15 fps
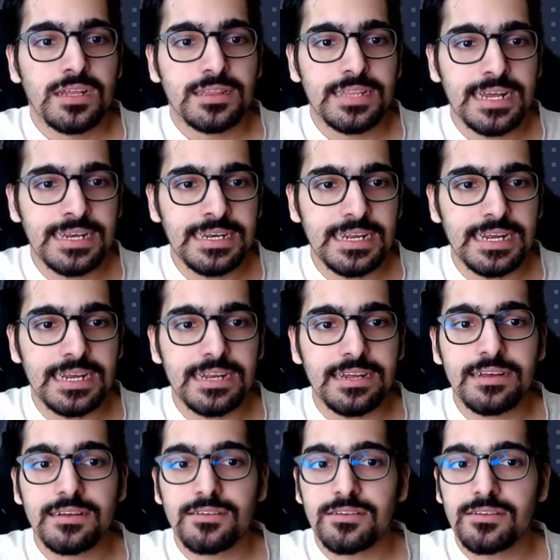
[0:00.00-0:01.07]
then
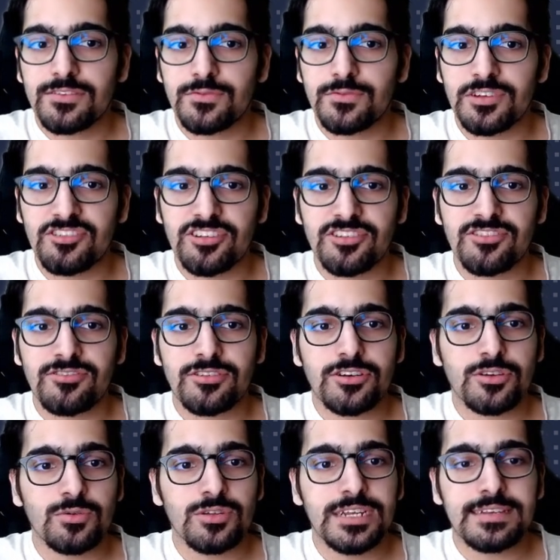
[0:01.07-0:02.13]
switches
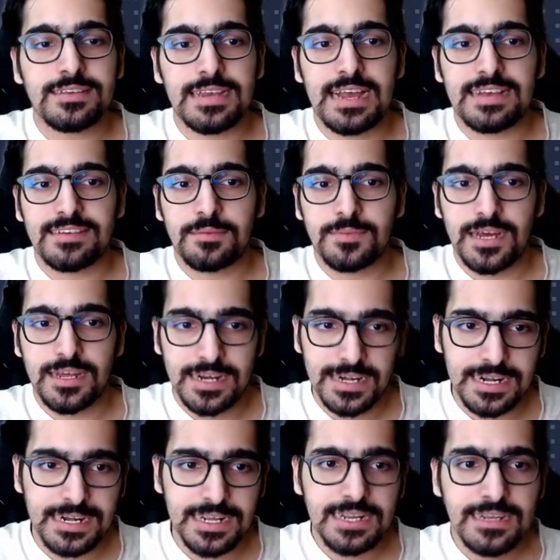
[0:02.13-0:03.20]
to the slash app
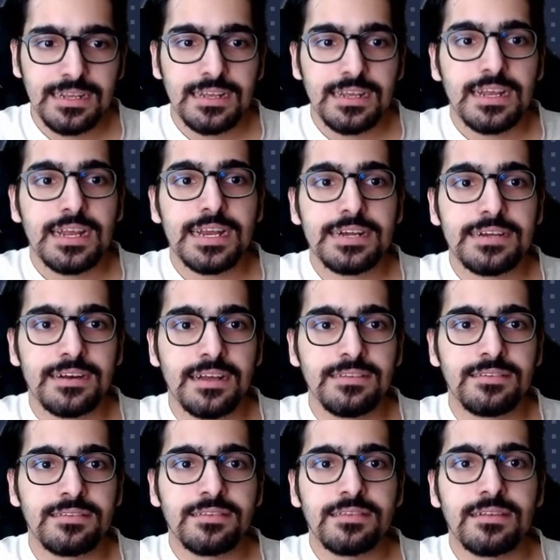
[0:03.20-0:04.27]
directory it
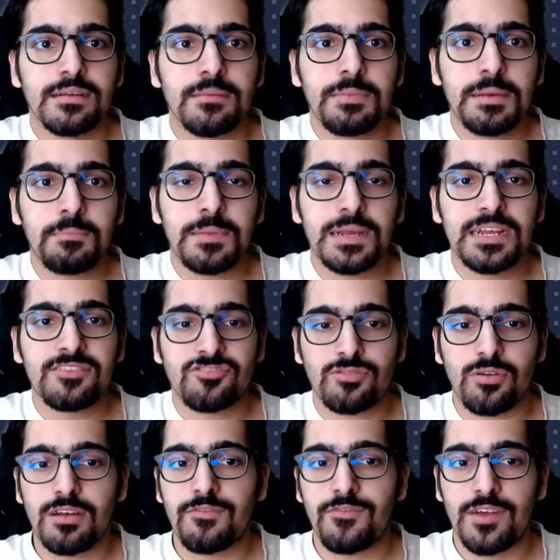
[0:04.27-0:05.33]
runs pip
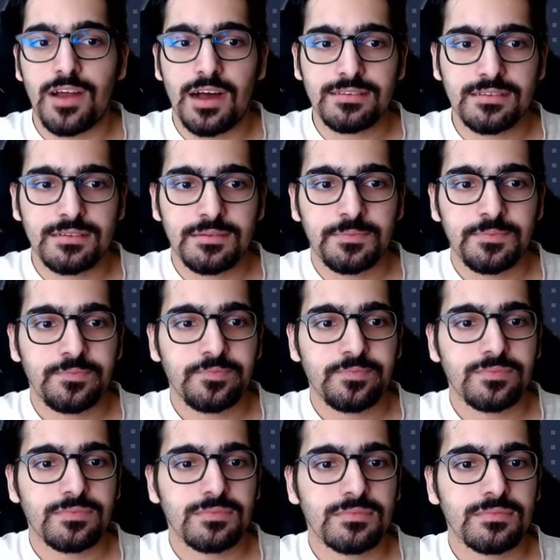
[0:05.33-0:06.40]
install flask
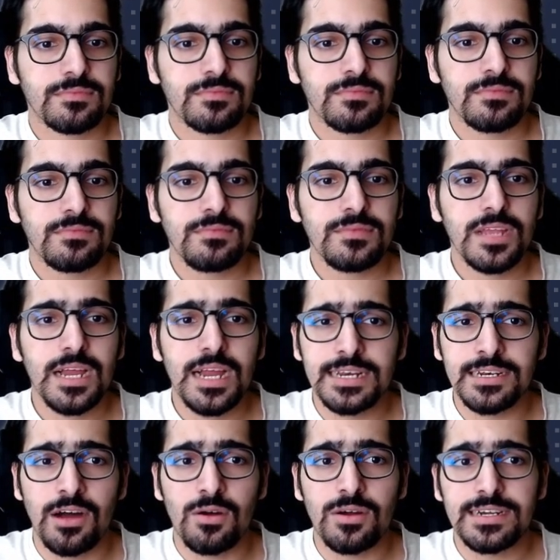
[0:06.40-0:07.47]
and
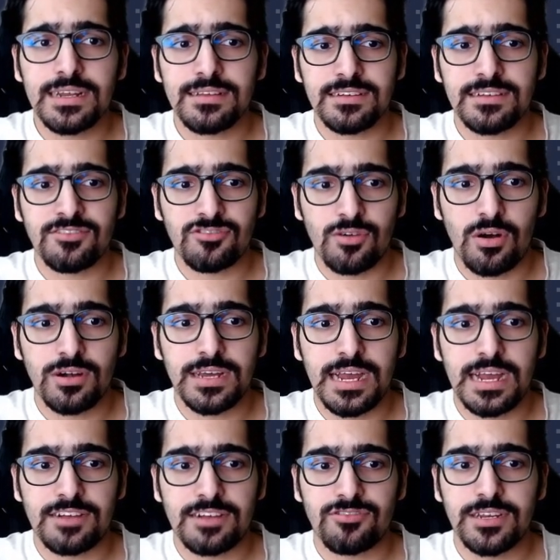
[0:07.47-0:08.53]
now it has installed
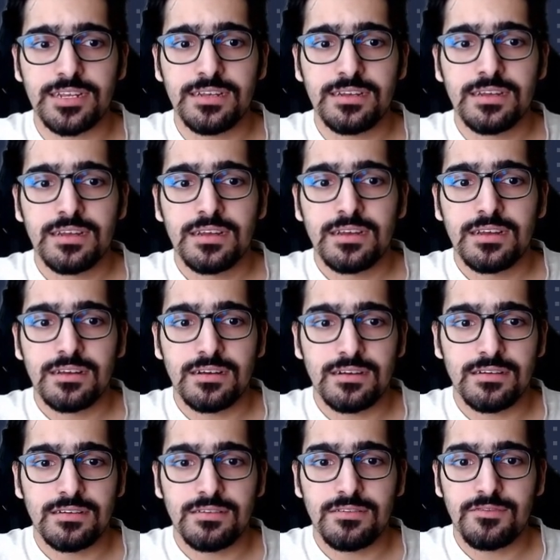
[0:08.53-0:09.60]
actually
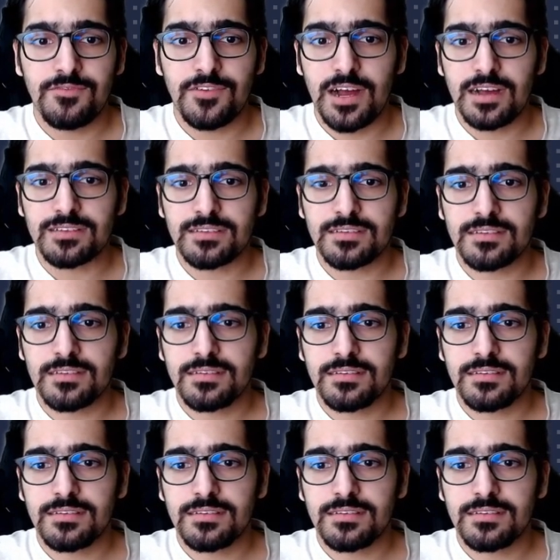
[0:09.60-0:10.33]
flask